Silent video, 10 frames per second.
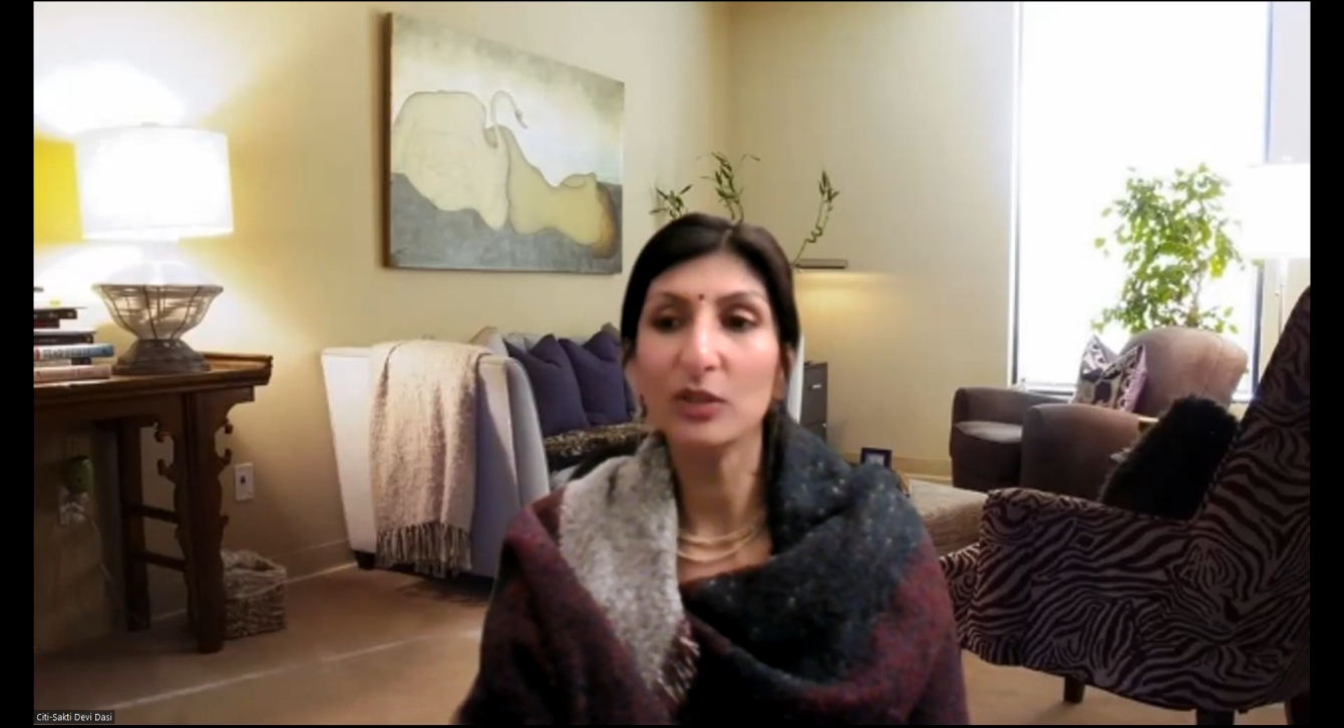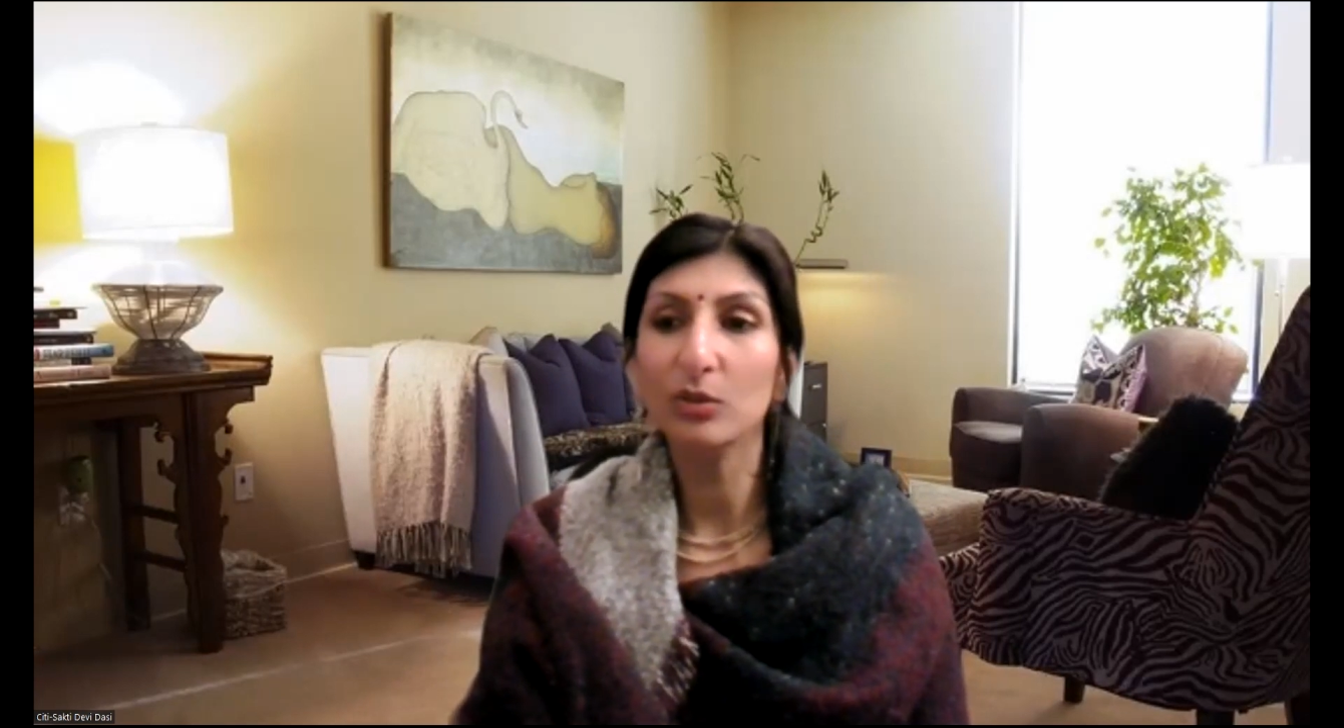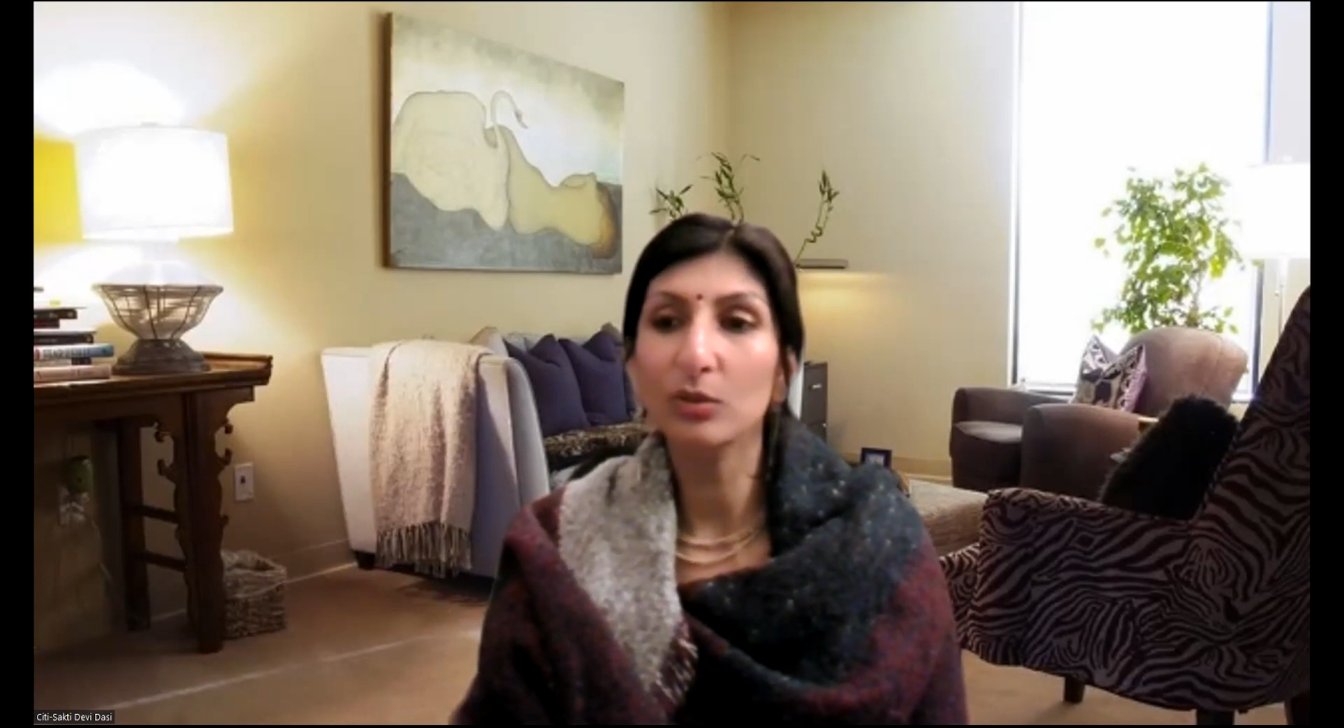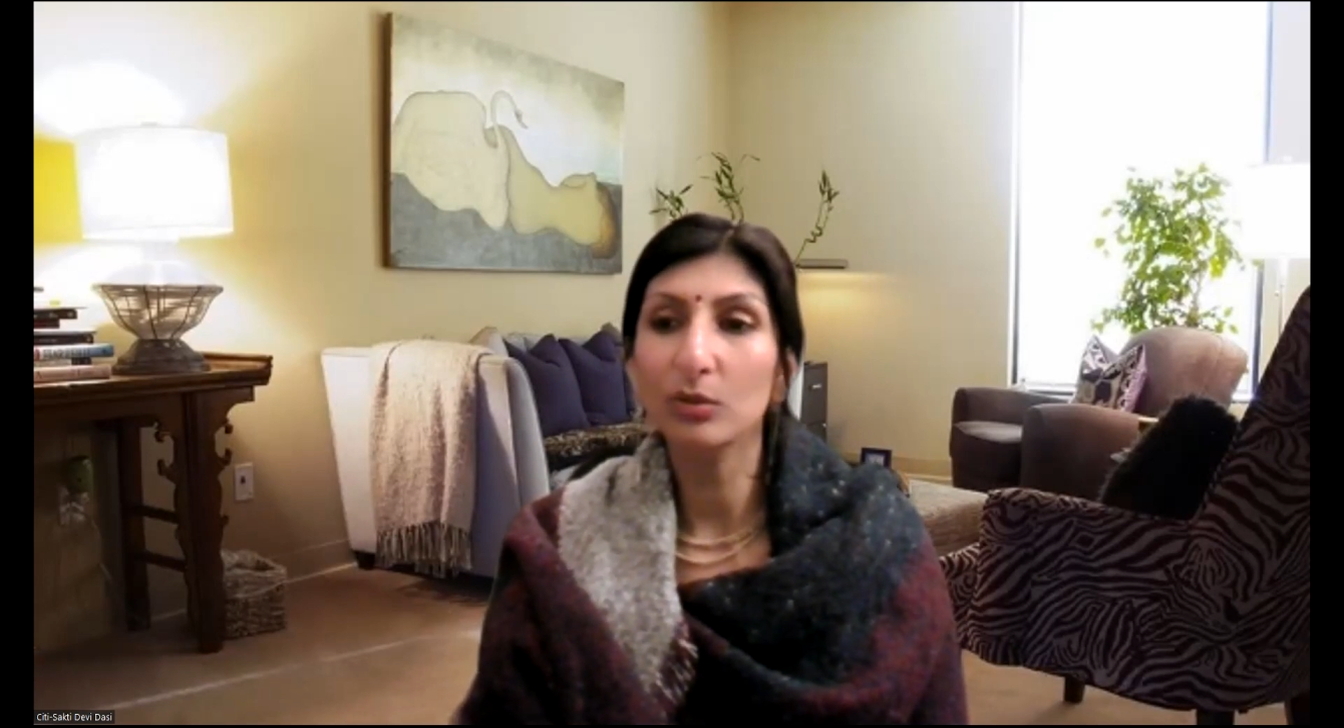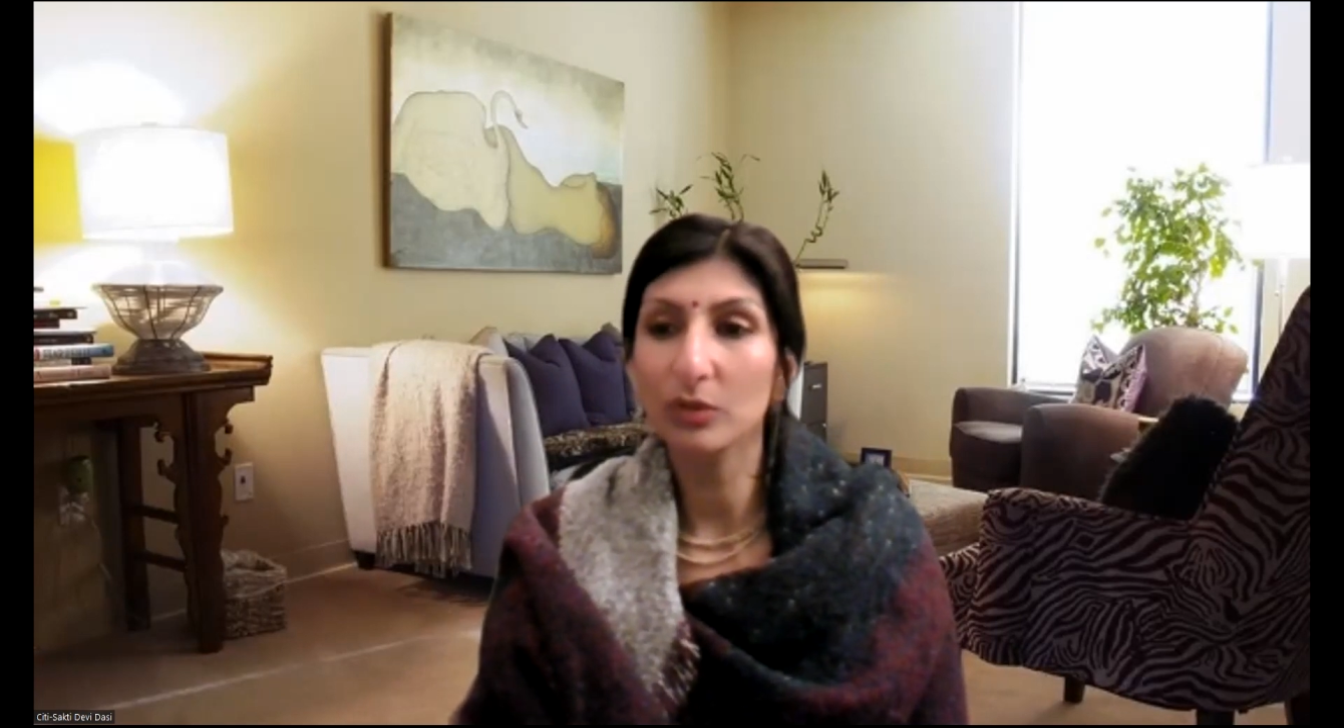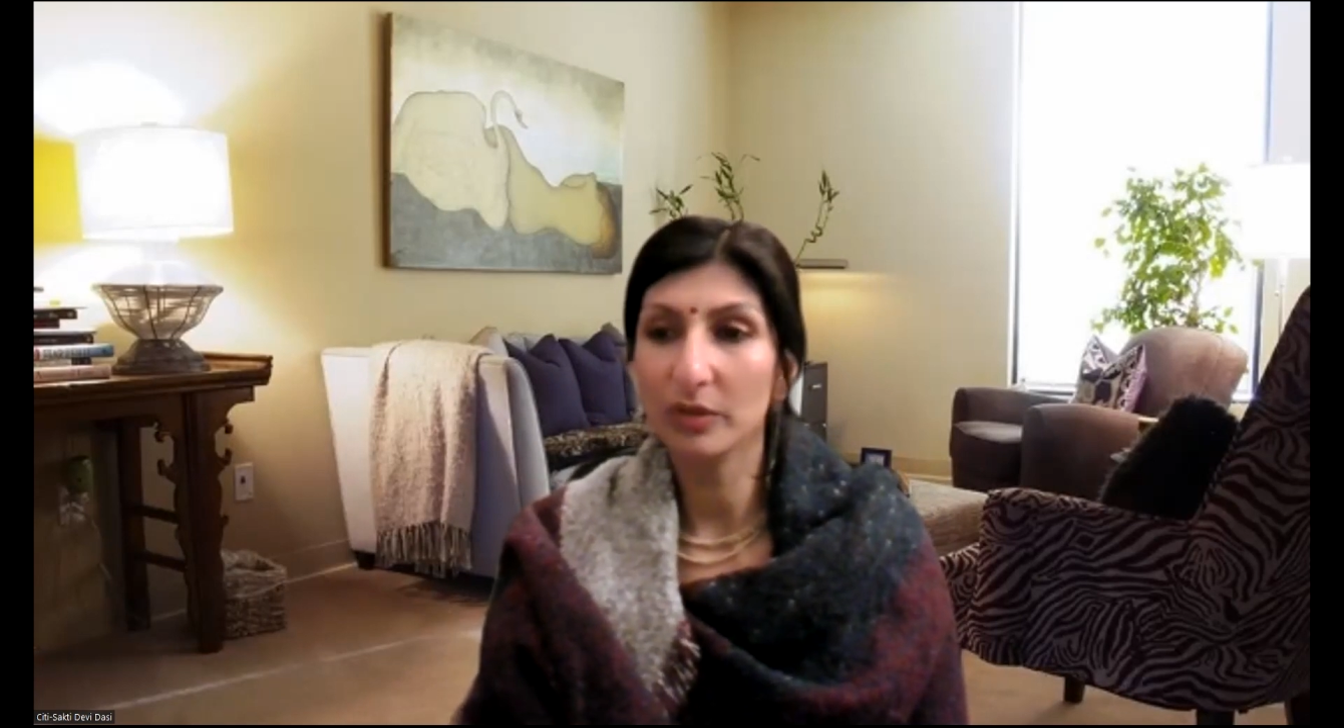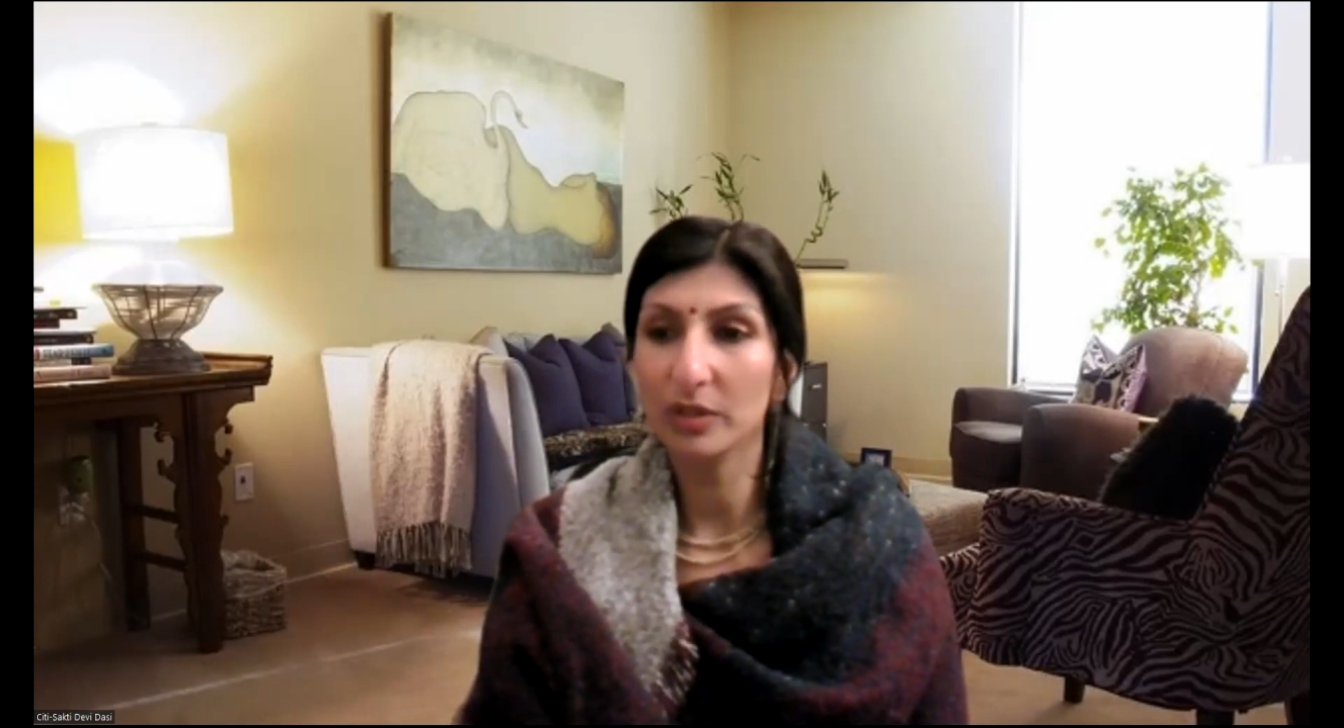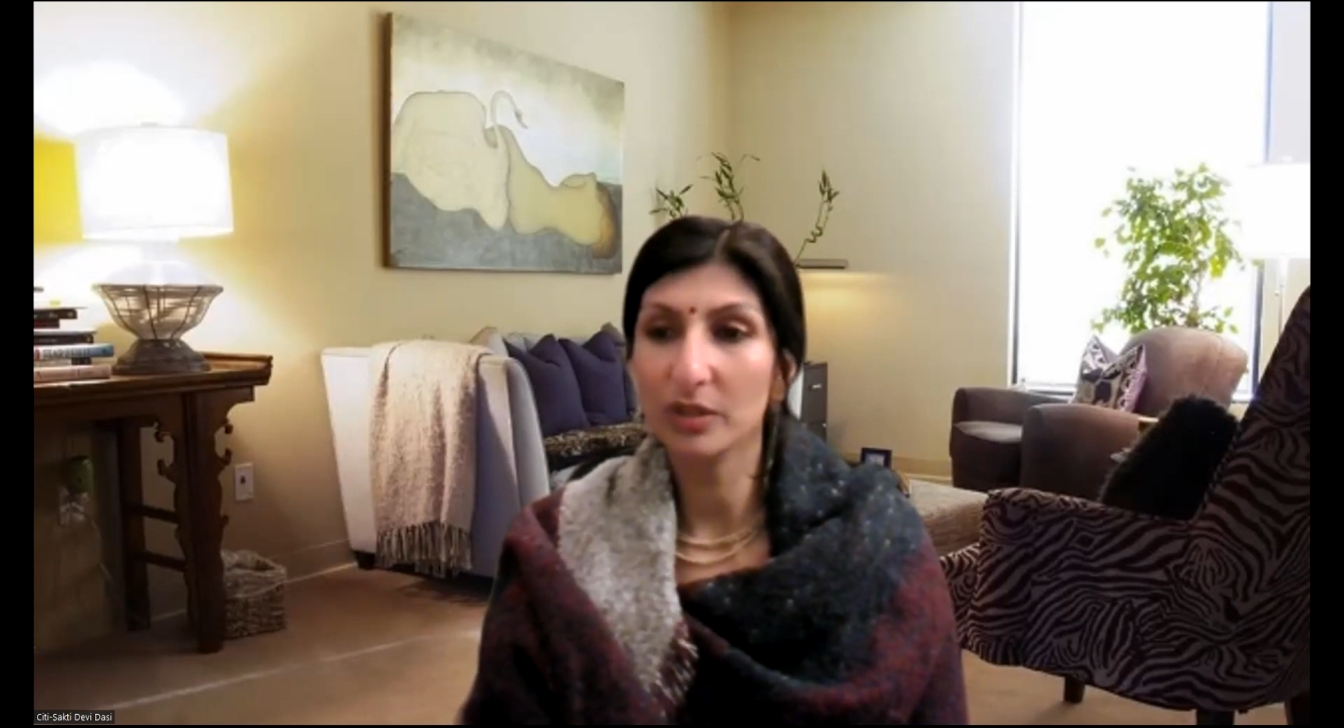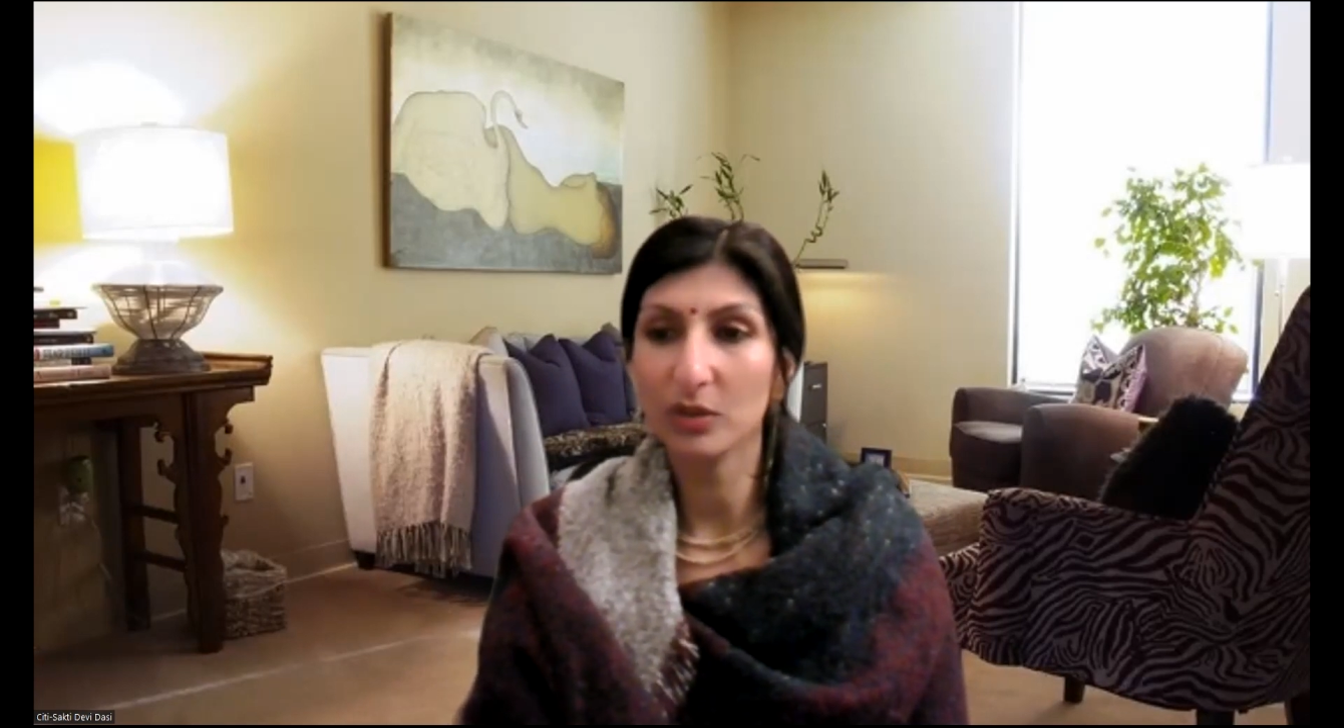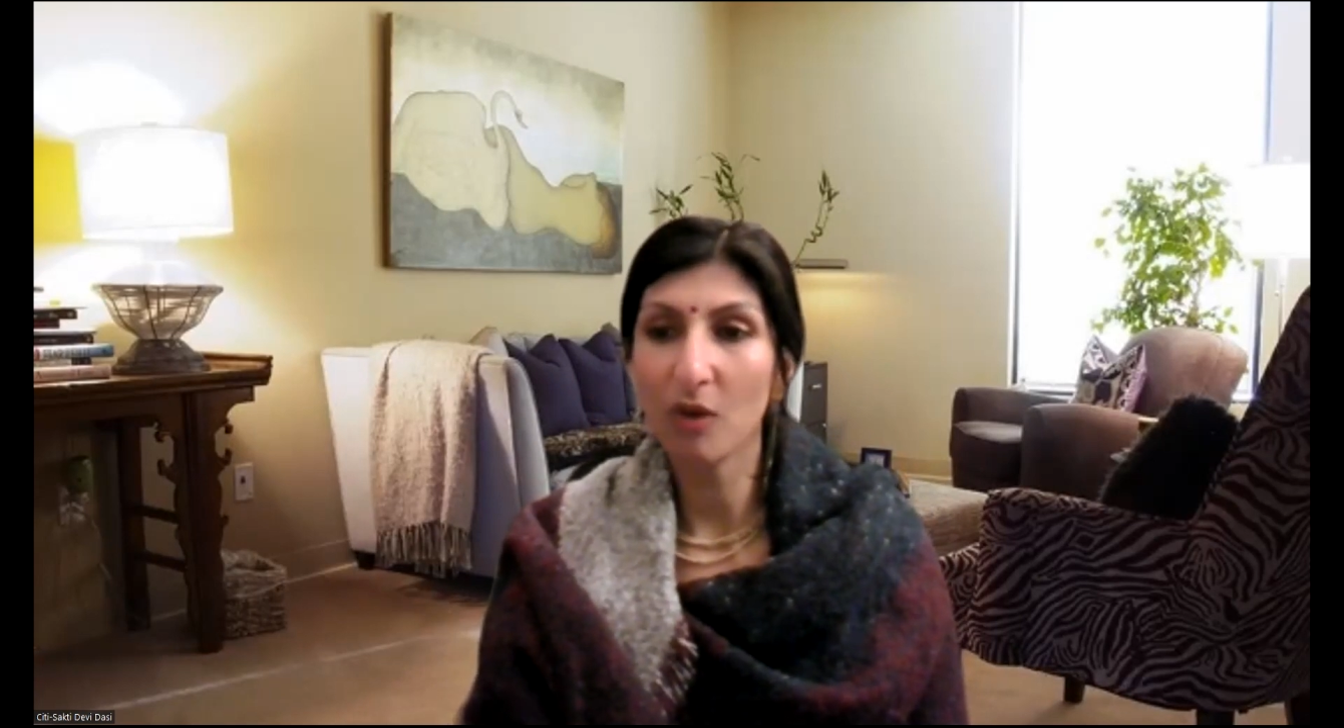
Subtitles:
tools Krishna's